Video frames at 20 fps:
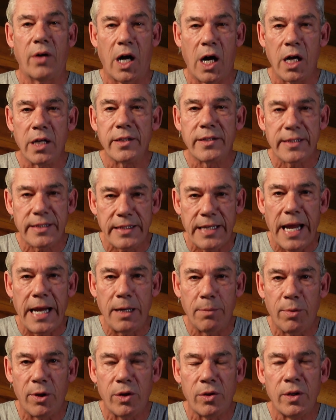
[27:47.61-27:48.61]

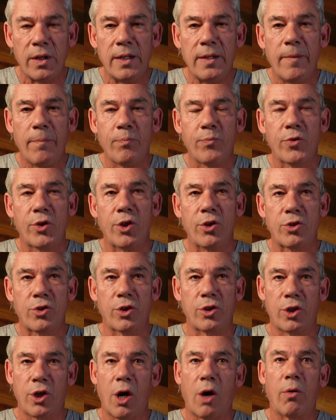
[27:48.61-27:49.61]
unstable, you
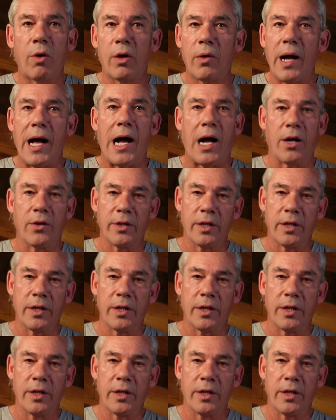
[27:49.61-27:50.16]
should go around.